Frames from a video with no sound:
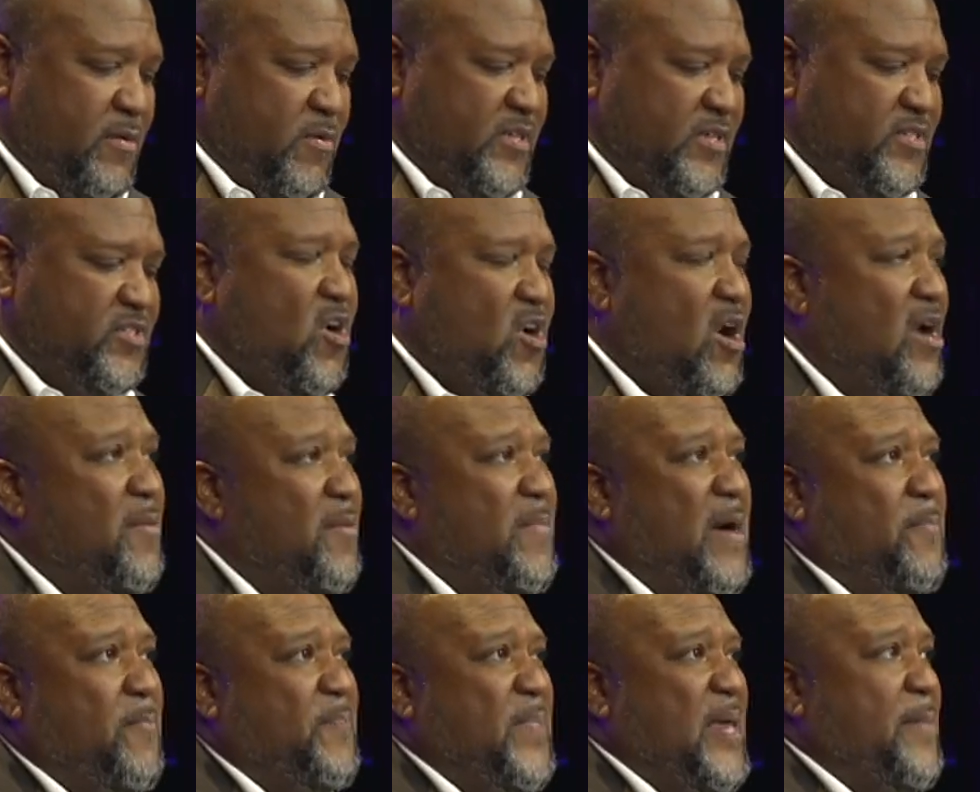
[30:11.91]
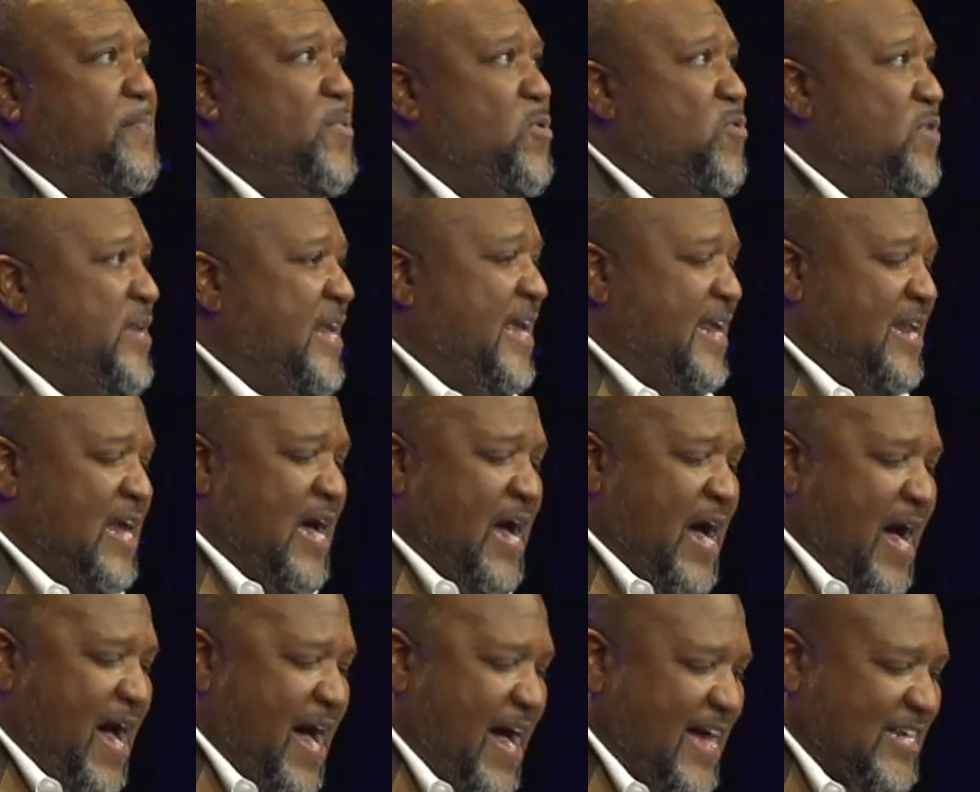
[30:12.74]
We're talking about people who need
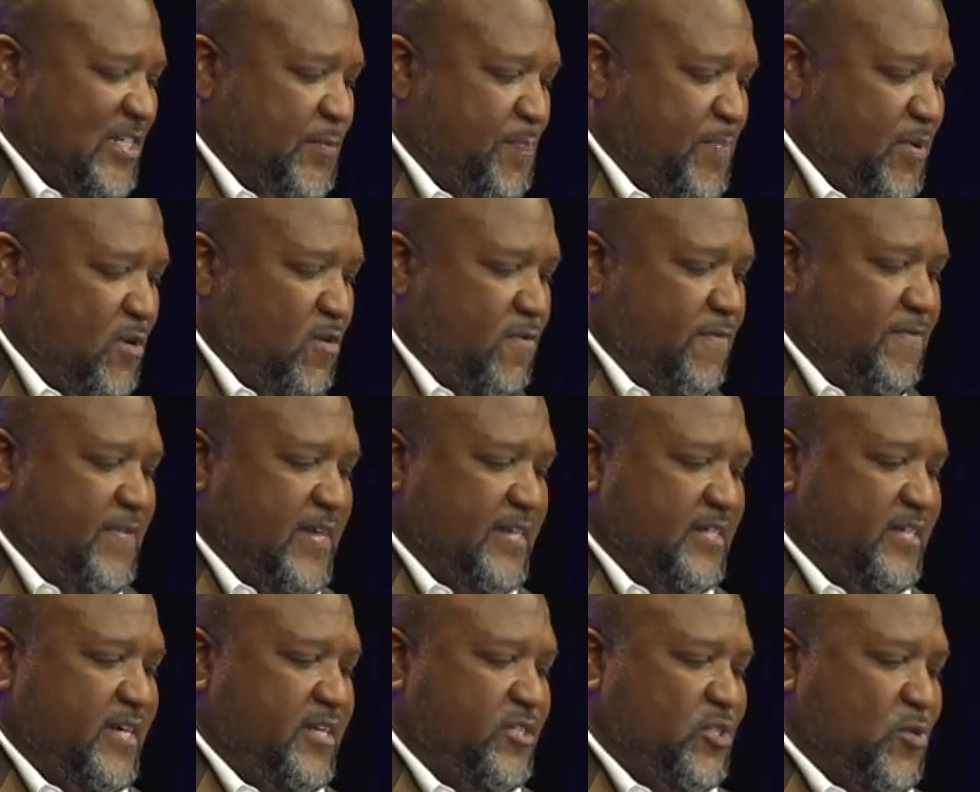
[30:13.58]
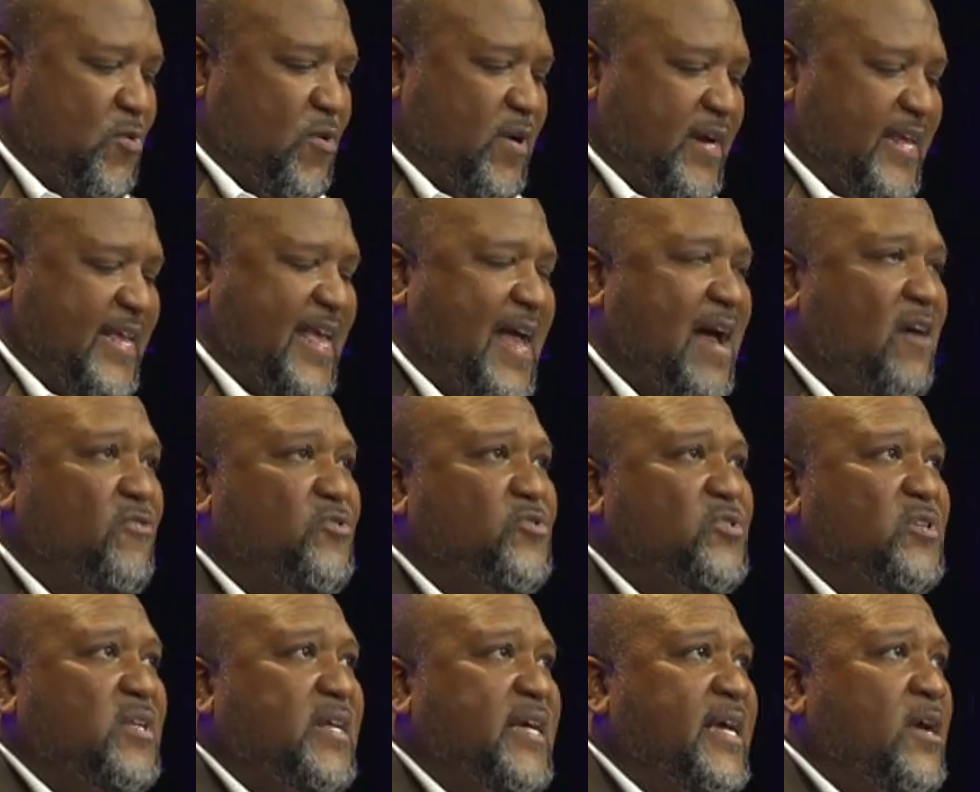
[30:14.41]
hospital visits or
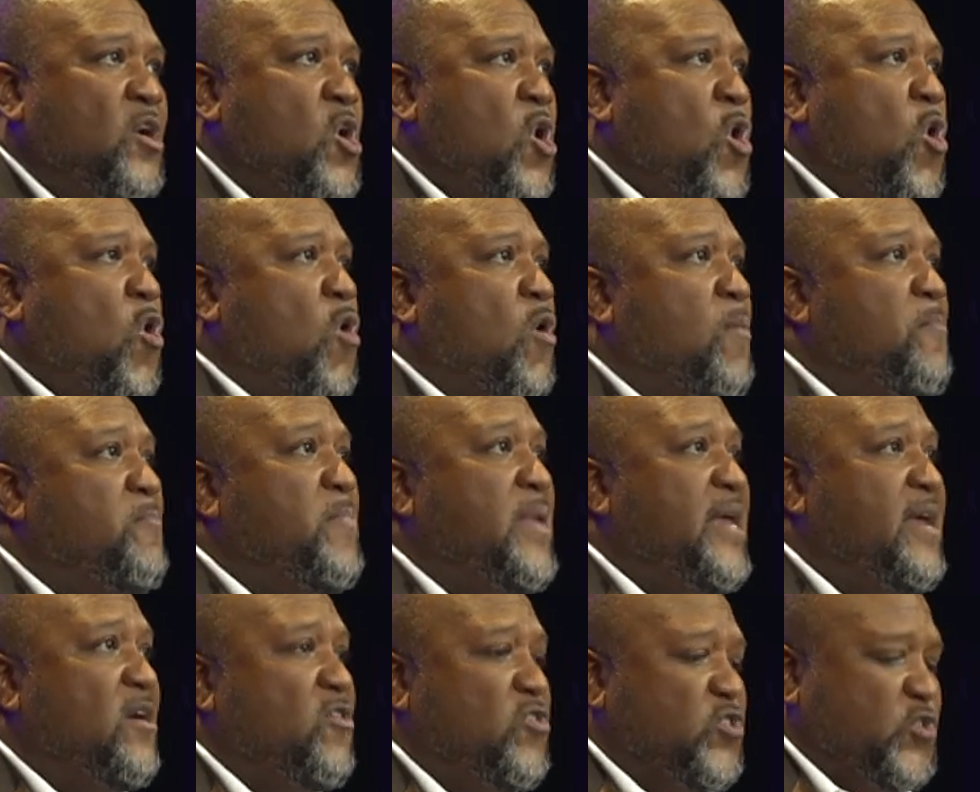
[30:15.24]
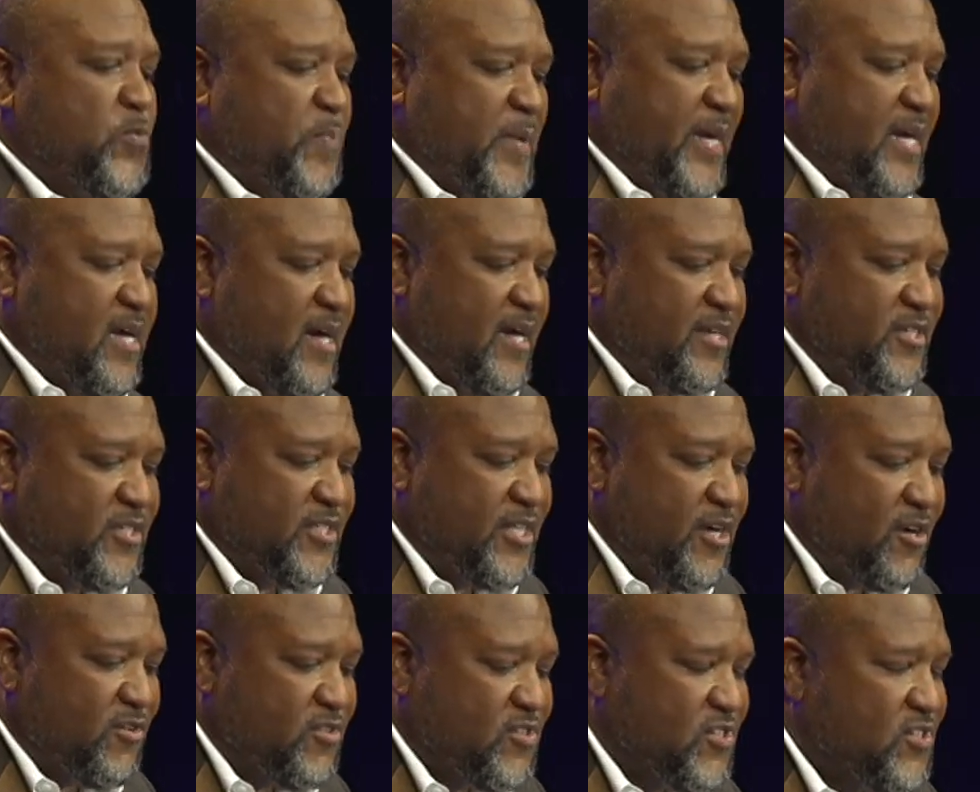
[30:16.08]
counseling or meals because
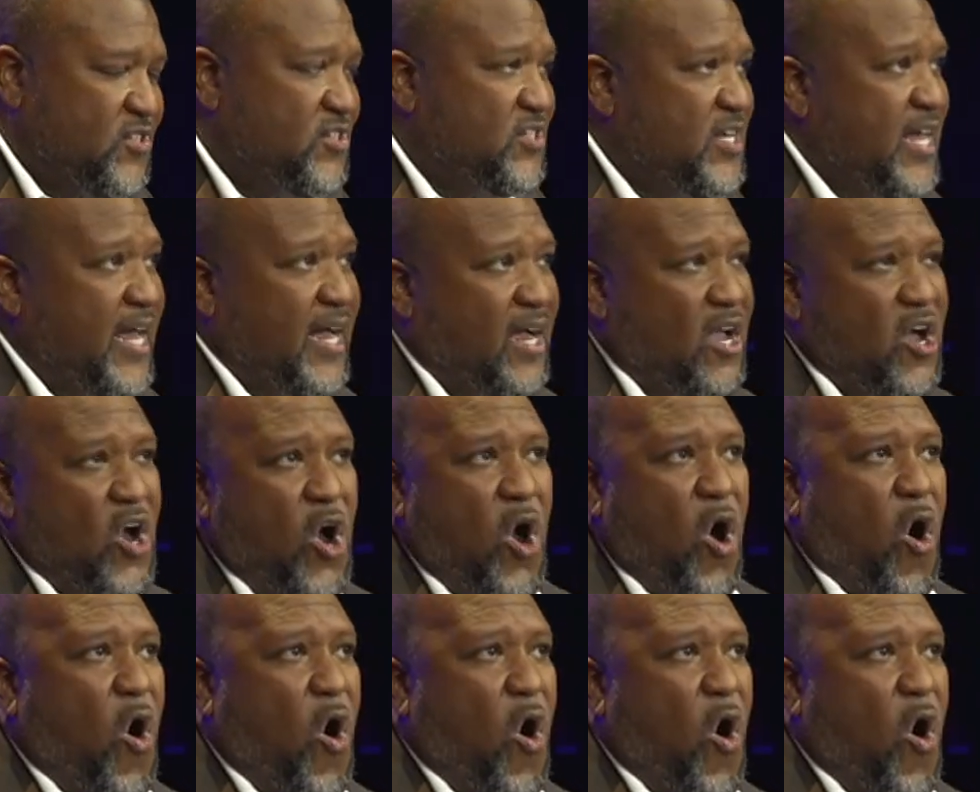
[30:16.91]
they're sick.